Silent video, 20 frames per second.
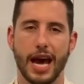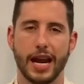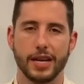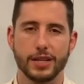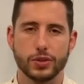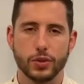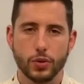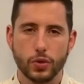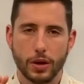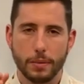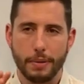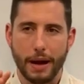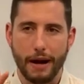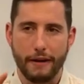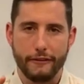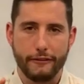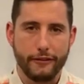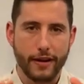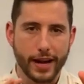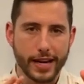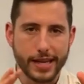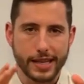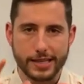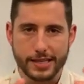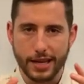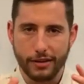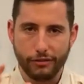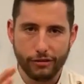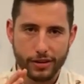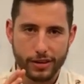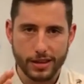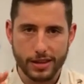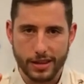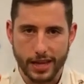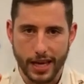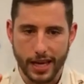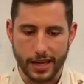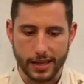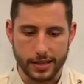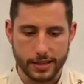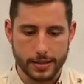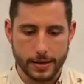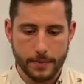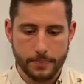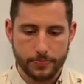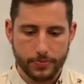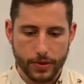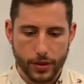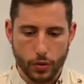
And it's all about finding different things